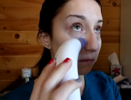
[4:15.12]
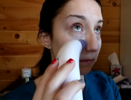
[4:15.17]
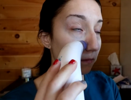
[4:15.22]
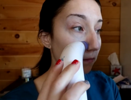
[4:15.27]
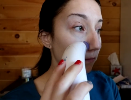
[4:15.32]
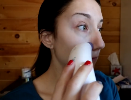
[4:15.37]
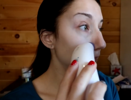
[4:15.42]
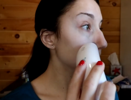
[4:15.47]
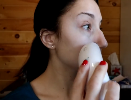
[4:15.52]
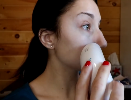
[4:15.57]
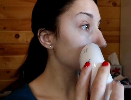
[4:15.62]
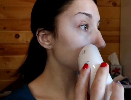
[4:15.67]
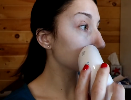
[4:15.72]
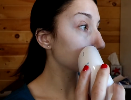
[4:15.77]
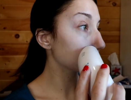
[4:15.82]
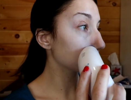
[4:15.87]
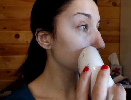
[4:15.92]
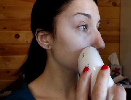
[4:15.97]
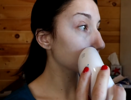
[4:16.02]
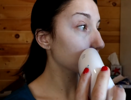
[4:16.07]

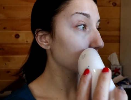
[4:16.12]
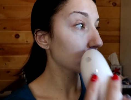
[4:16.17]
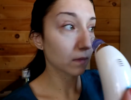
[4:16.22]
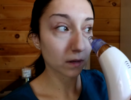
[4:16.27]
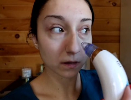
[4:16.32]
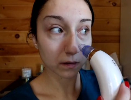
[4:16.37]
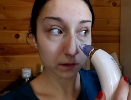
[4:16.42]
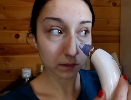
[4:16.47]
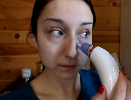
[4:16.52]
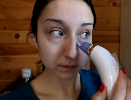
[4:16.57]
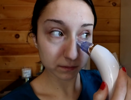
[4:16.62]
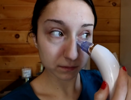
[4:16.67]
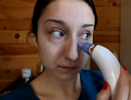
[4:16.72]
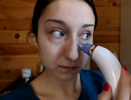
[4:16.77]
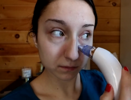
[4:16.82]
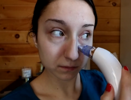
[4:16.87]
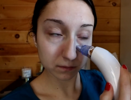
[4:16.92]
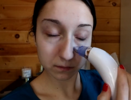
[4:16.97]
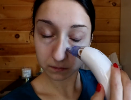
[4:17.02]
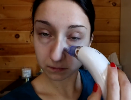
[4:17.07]

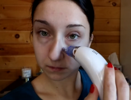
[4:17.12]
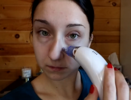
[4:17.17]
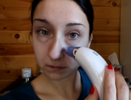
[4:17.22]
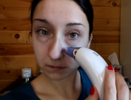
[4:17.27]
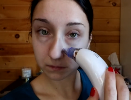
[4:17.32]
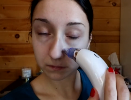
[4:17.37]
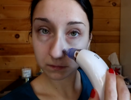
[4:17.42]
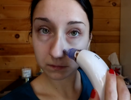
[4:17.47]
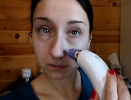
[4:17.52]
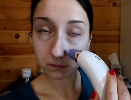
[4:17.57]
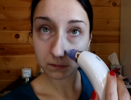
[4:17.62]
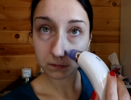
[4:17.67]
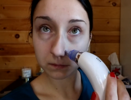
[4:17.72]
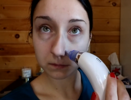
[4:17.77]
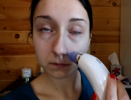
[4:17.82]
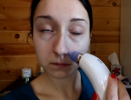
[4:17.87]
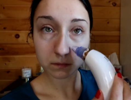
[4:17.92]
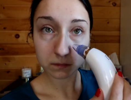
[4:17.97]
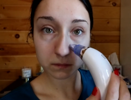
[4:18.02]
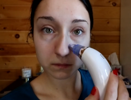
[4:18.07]

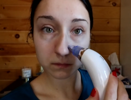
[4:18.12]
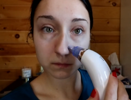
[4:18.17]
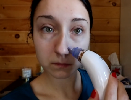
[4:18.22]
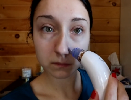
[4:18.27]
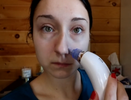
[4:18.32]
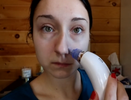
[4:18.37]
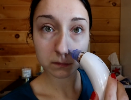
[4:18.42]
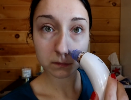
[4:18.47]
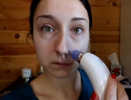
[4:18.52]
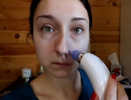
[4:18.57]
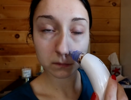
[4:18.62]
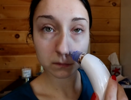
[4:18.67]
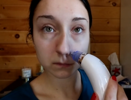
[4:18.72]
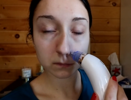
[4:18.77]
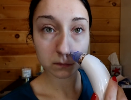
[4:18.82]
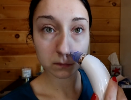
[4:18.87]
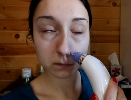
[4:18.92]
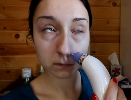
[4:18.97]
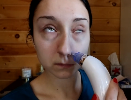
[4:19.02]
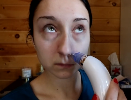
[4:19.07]

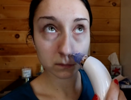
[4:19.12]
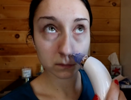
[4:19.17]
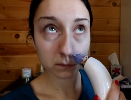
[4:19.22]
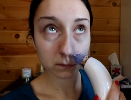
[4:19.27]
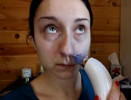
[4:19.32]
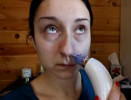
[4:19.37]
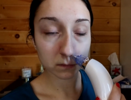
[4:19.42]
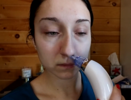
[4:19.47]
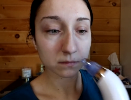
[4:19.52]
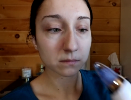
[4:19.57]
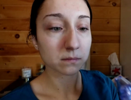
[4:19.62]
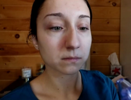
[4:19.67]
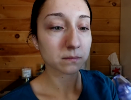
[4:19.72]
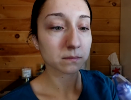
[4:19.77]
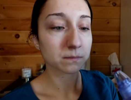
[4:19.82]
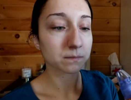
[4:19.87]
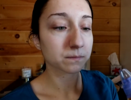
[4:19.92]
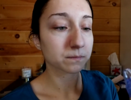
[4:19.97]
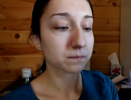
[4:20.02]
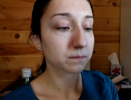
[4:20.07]

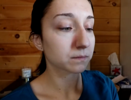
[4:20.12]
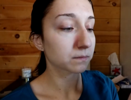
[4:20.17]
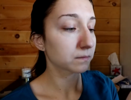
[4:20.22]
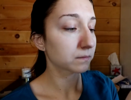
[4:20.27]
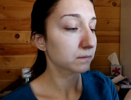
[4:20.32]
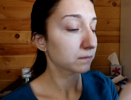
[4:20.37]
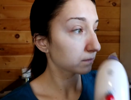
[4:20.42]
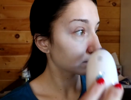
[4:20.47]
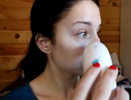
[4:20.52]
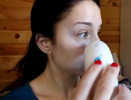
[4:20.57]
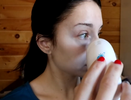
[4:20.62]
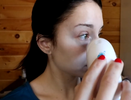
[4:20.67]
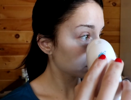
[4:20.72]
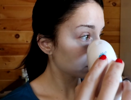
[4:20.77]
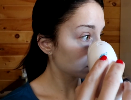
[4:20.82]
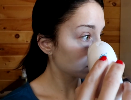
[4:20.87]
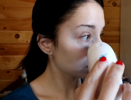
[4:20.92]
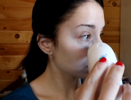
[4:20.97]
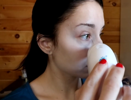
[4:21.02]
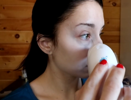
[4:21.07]

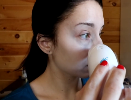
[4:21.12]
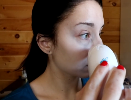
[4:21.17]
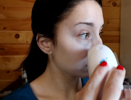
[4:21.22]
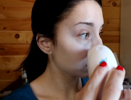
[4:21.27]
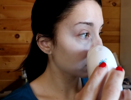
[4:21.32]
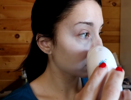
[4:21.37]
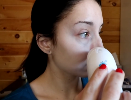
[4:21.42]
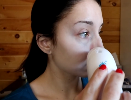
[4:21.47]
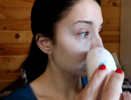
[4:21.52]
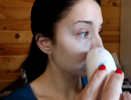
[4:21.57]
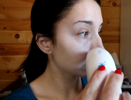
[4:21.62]
Nothing is said.